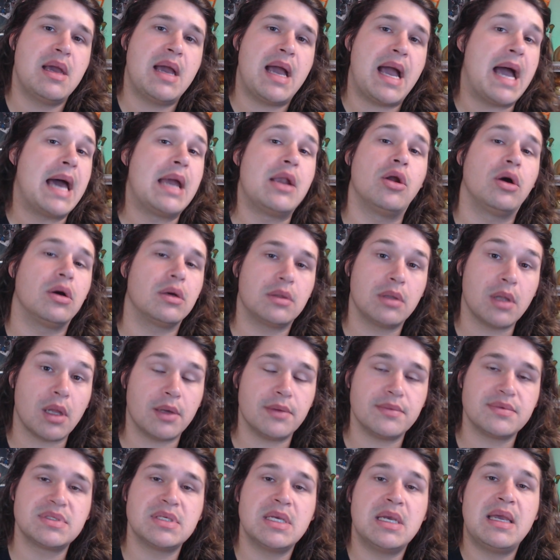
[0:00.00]
are not
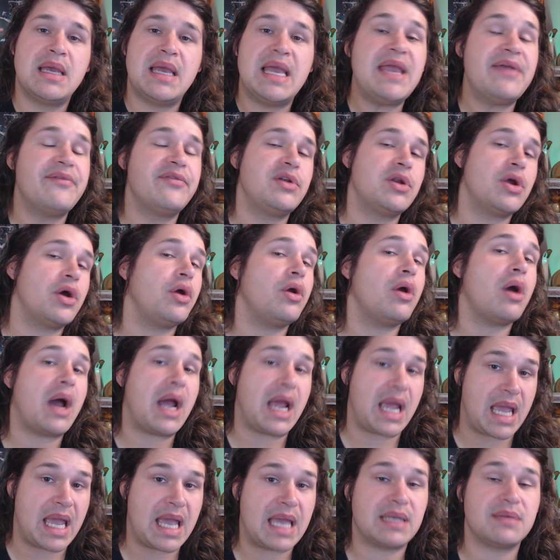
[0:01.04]
clothes. Even though I
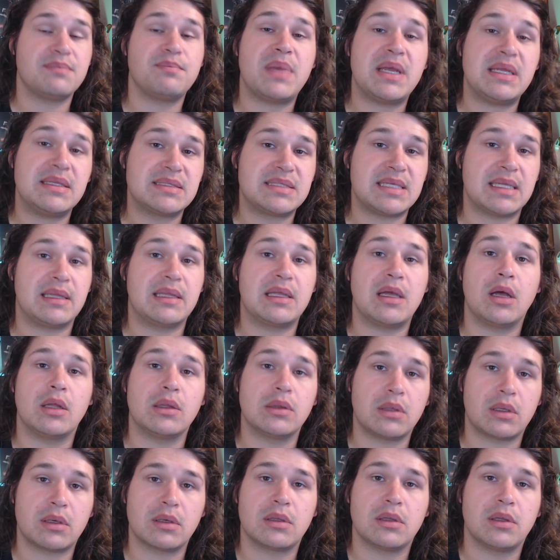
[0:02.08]
had been selling a
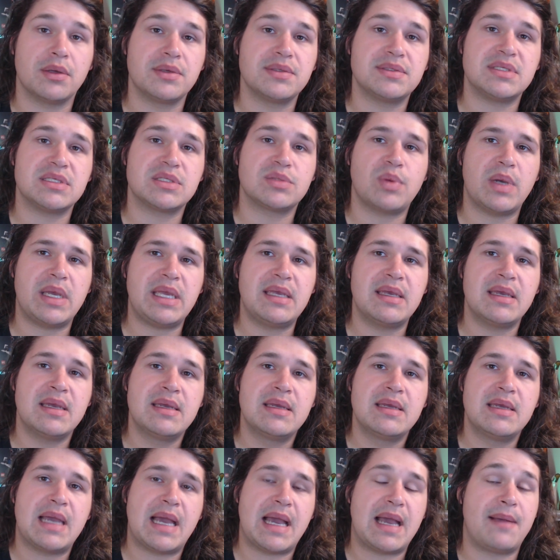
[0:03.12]
lot of clothes this week,
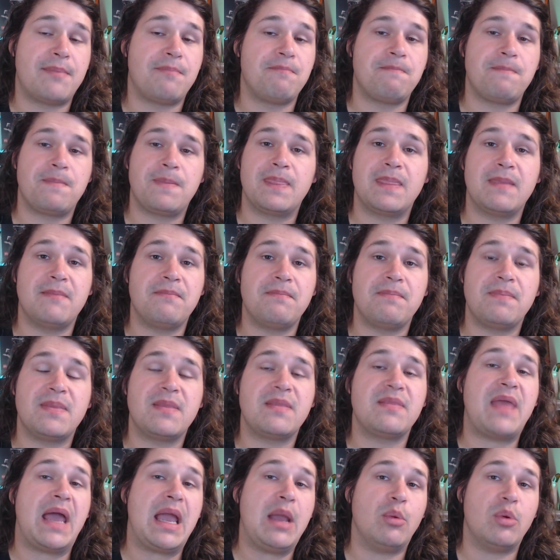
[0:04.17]
um,
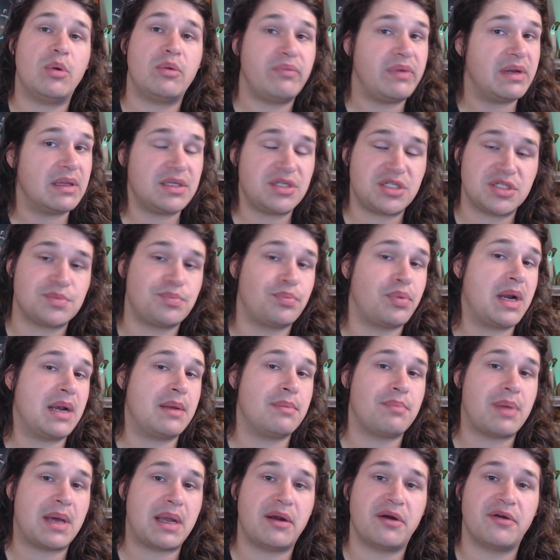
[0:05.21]
they were really just bread and
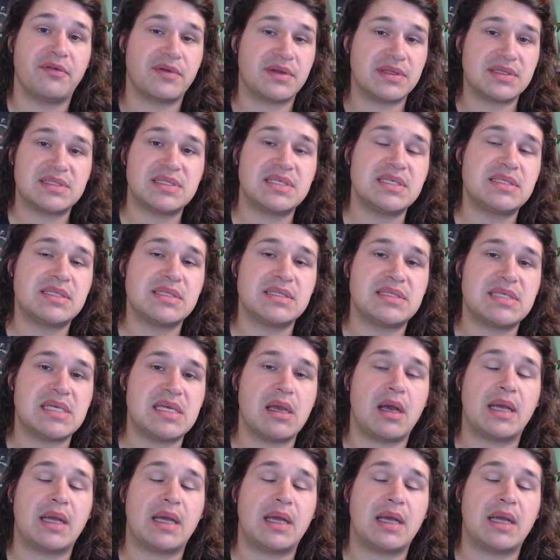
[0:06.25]
butter of consistency.